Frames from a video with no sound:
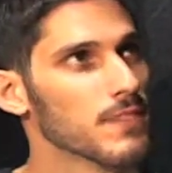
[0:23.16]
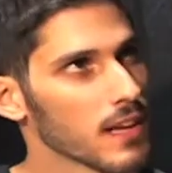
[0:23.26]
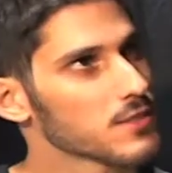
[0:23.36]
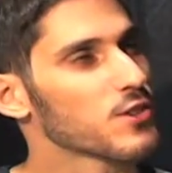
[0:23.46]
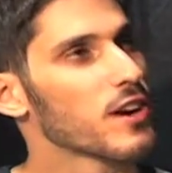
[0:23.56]

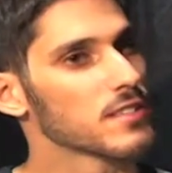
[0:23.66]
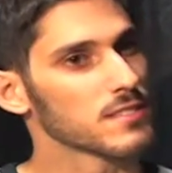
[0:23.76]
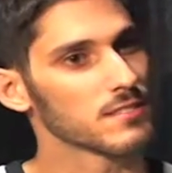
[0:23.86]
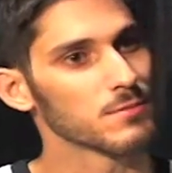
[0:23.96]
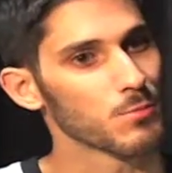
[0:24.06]
Less
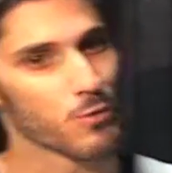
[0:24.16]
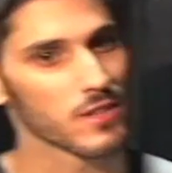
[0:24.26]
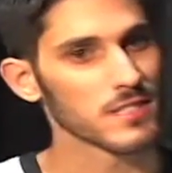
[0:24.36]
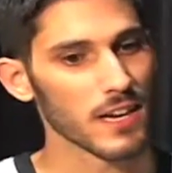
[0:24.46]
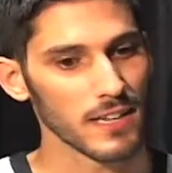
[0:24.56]
stress, more
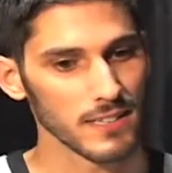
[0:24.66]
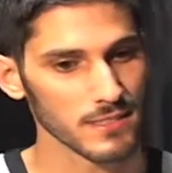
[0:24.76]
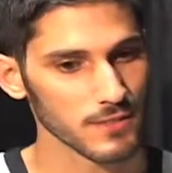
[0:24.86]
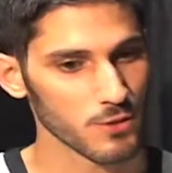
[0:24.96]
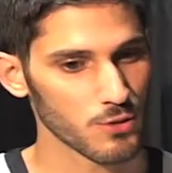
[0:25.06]
excited,
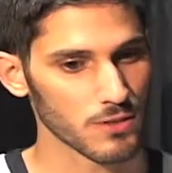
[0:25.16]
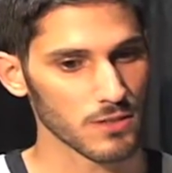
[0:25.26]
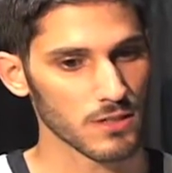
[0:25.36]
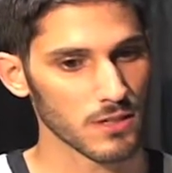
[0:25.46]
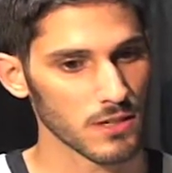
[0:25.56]
knowing